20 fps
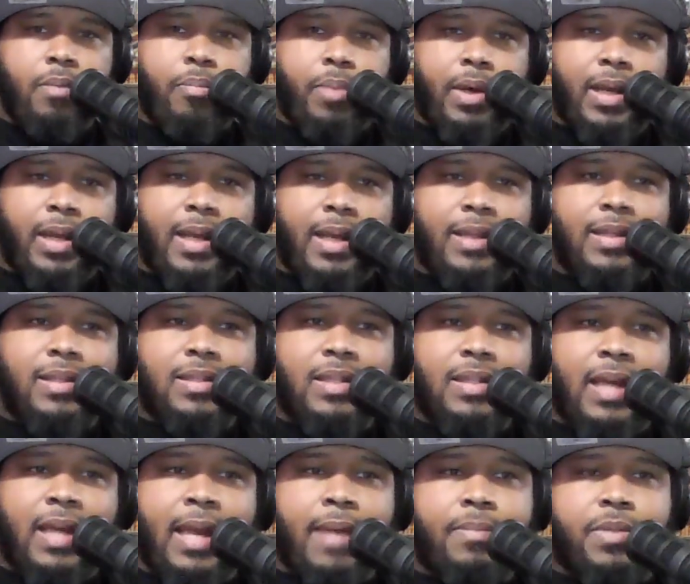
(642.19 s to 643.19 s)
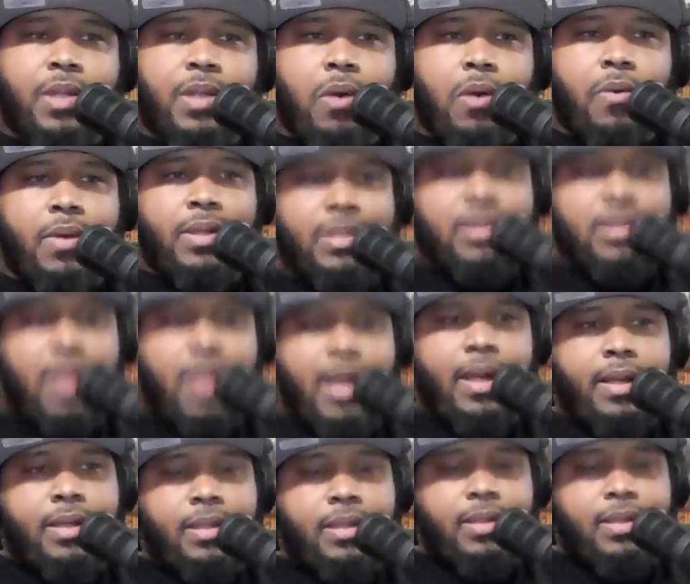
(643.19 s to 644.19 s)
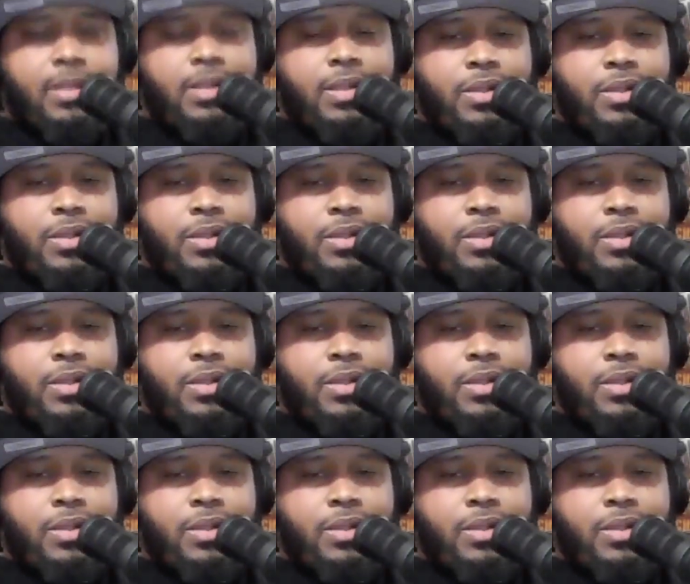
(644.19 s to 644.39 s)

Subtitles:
But at the same token, it's like